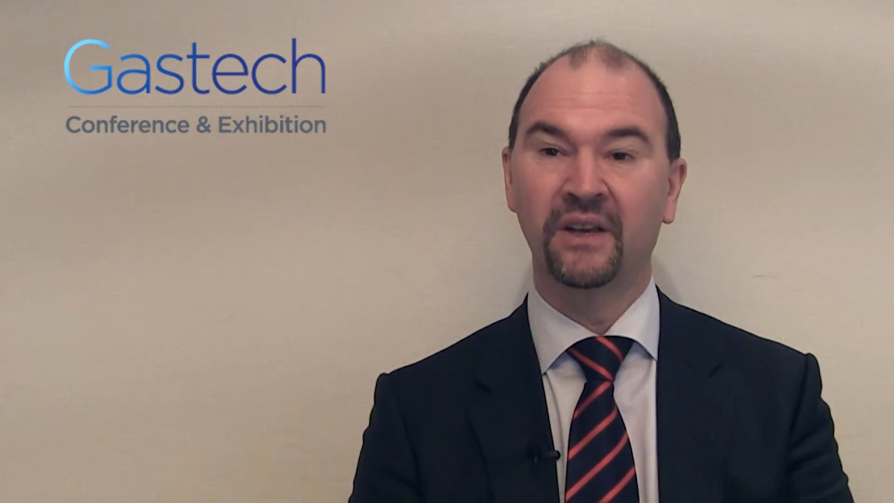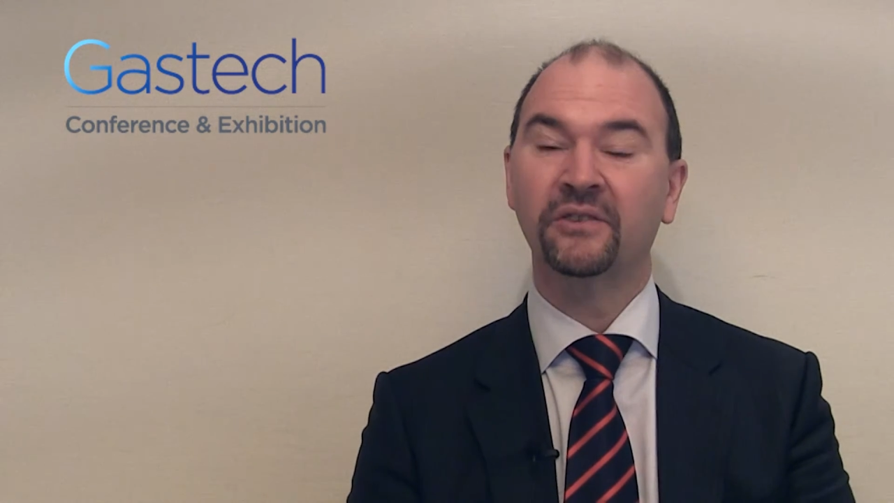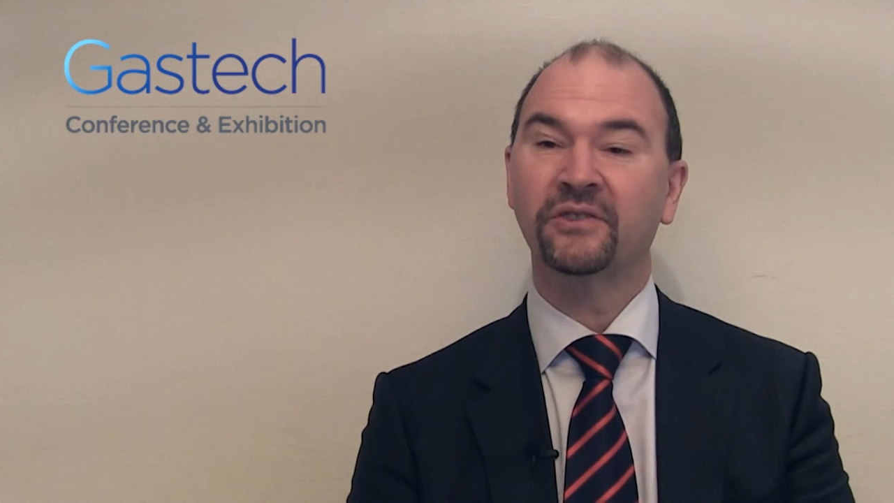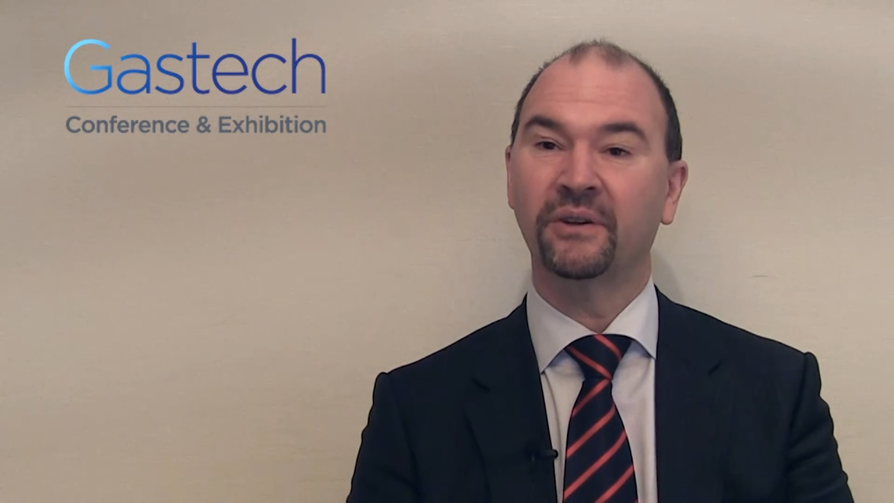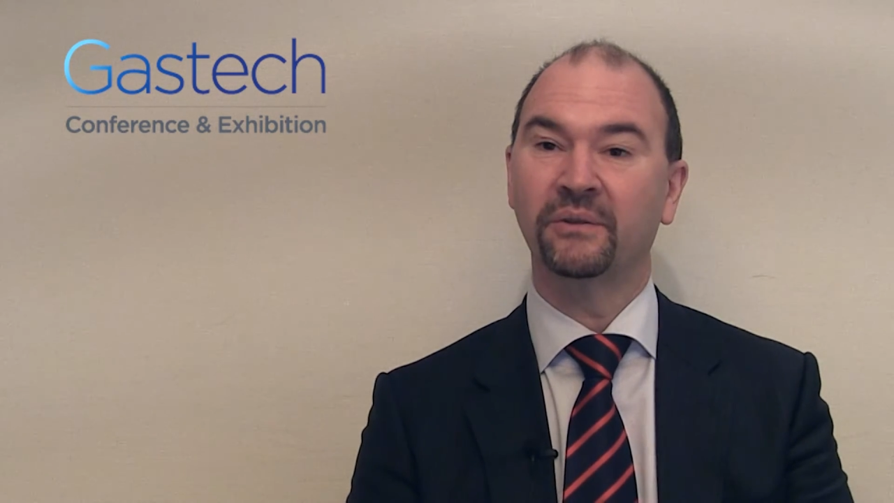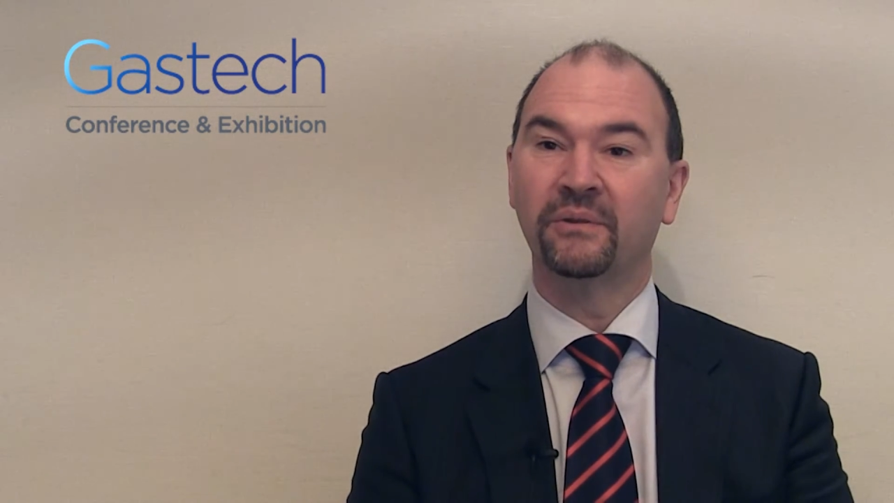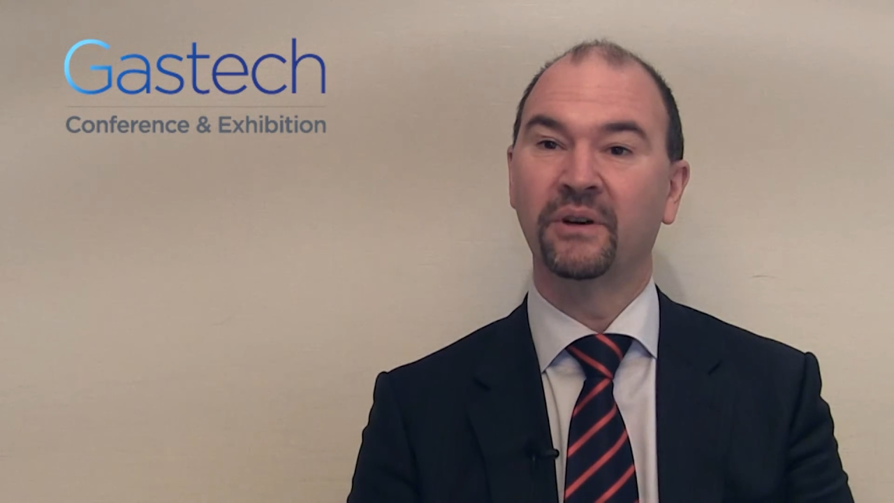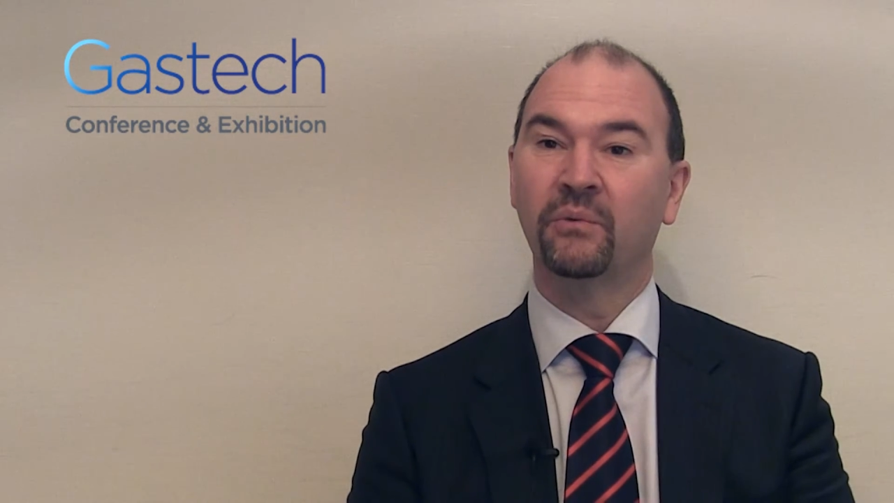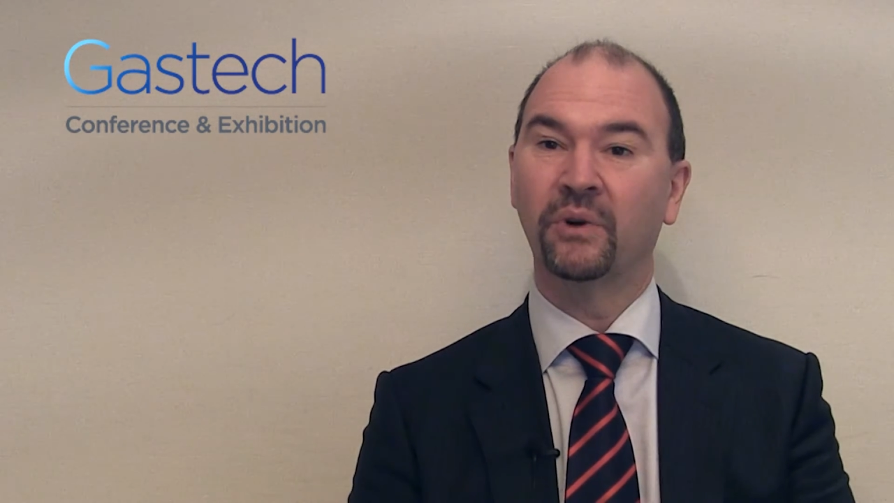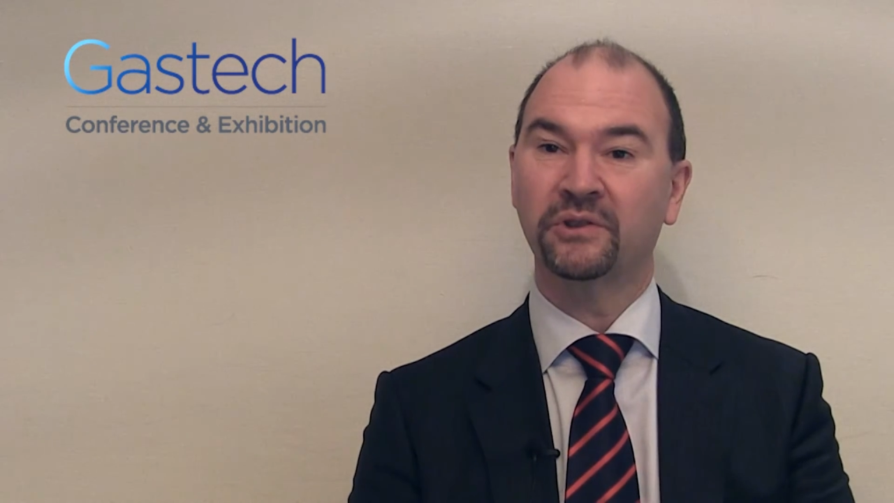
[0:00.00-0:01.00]
So
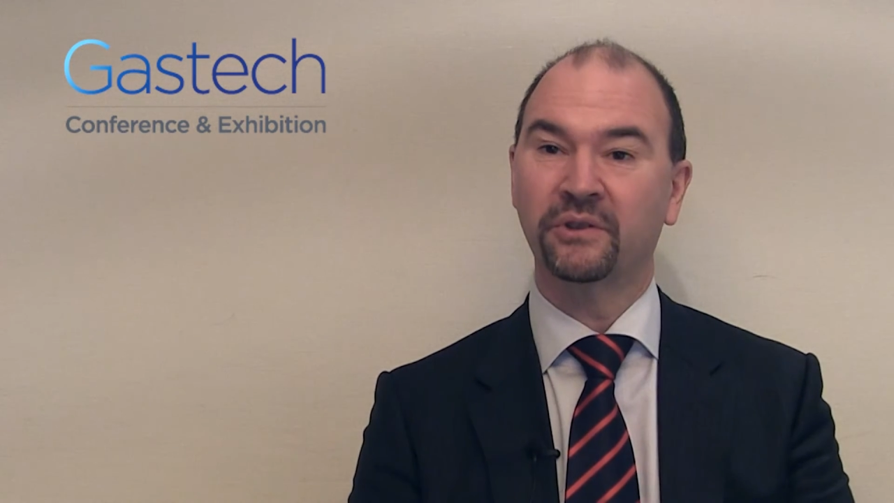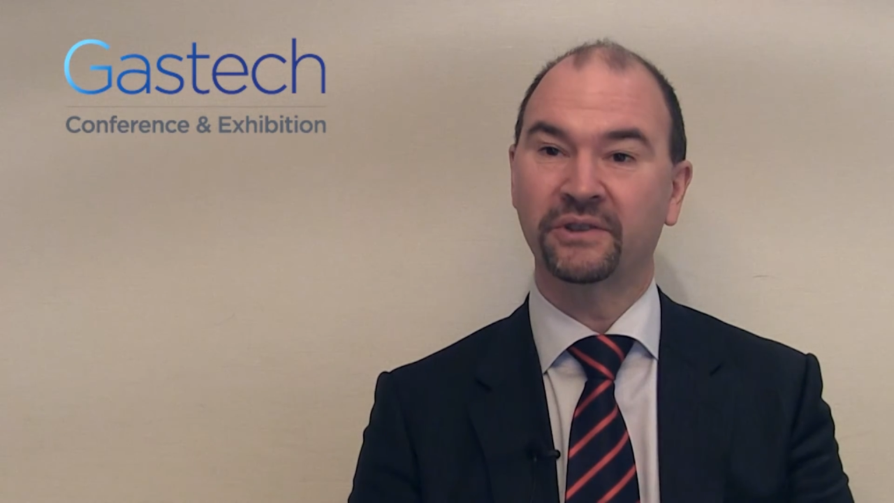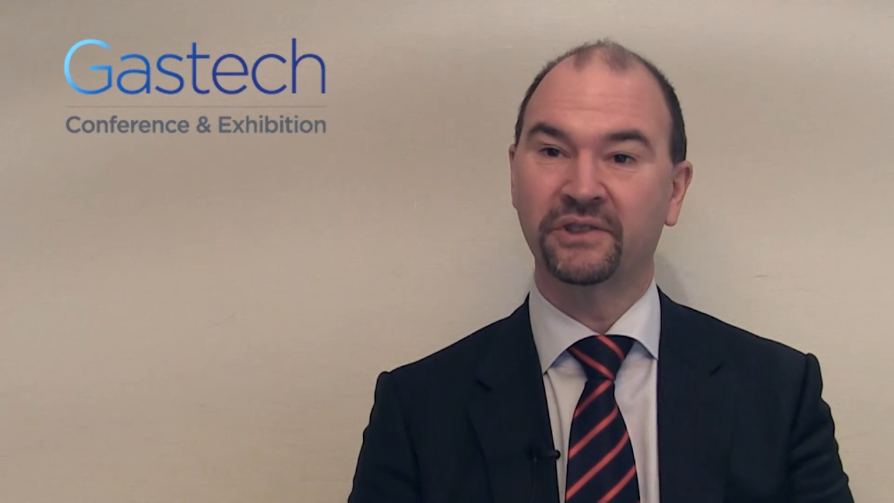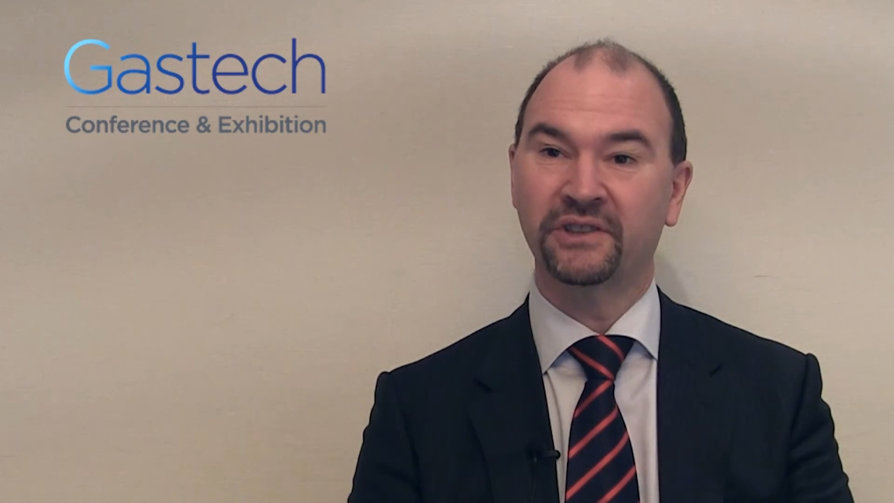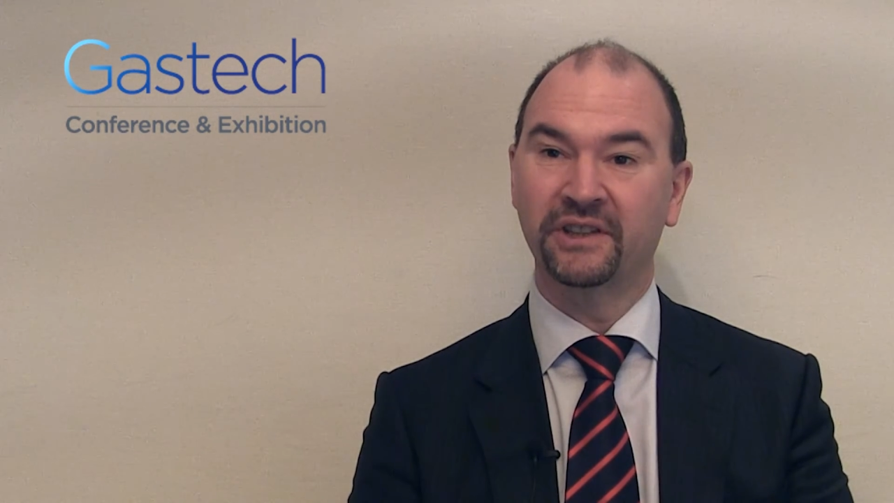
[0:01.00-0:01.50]
what choices